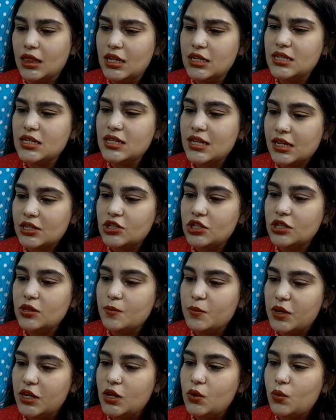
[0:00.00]
this is actually
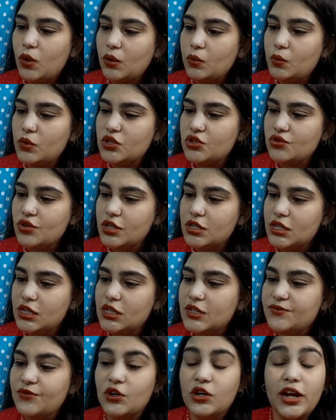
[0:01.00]
the mini one which
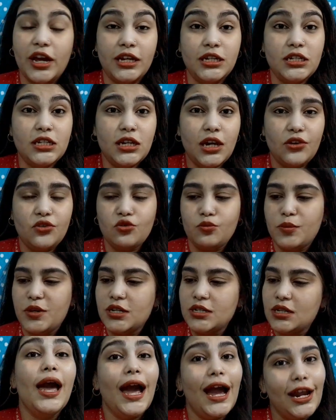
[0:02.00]
retails for 99
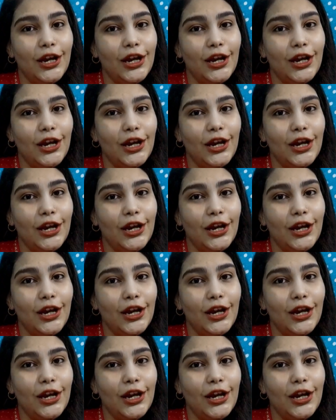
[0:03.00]
rupees